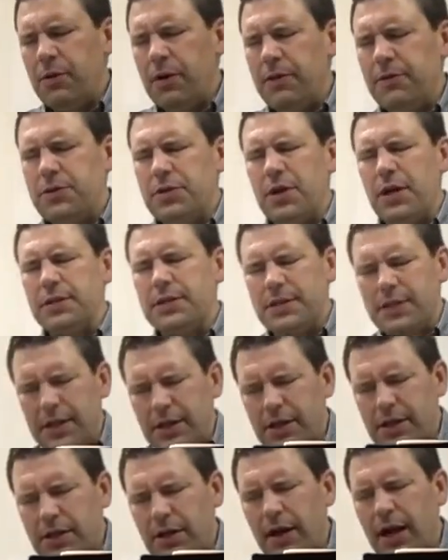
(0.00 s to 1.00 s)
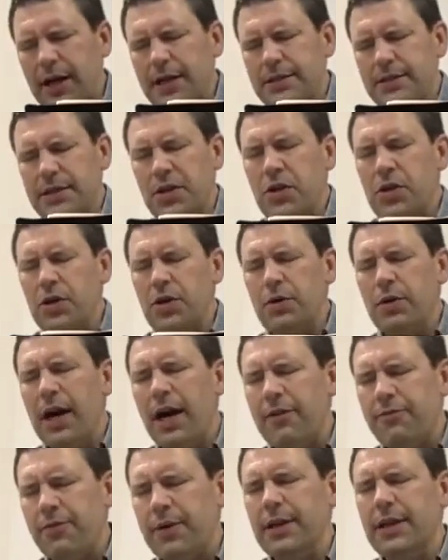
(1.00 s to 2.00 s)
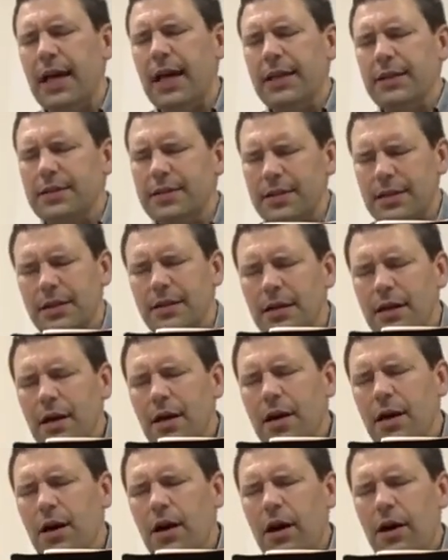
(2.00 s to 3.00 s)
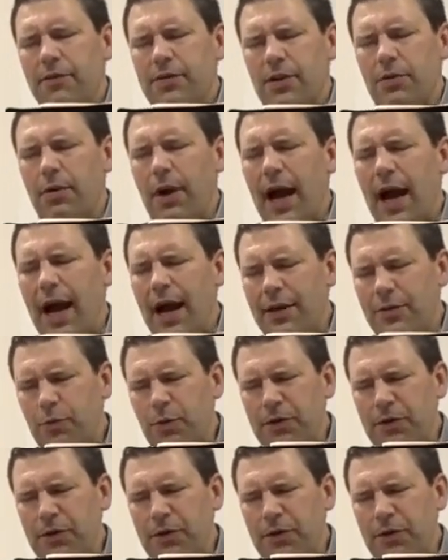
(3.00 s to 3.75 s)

we have trusted in Christ, and you have relented of your wrath.